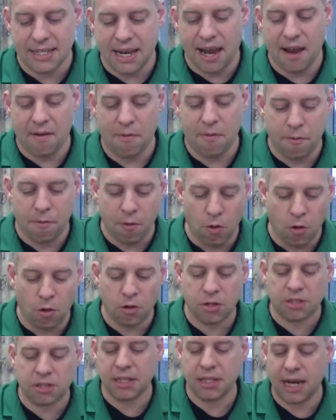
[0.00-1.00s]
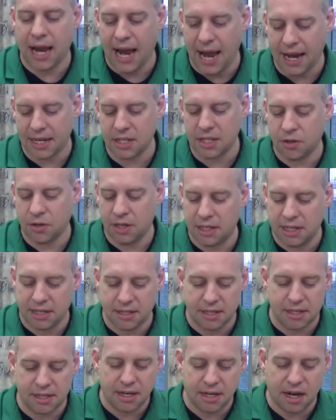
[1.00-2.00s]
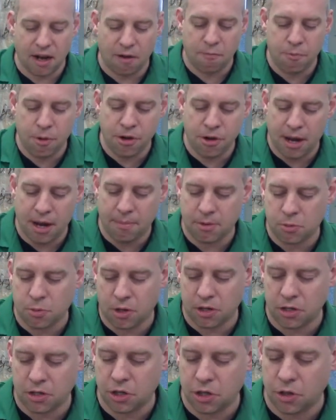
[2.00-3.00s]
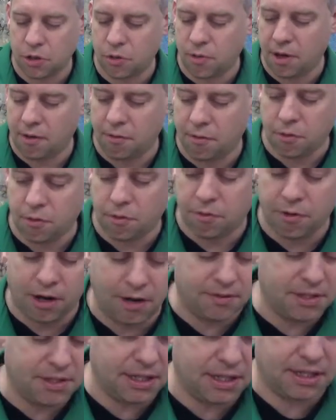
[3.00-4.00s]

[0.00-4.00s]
a force acting on a distance. And I've put numbers 1, 2, 3, 4, 5, 6,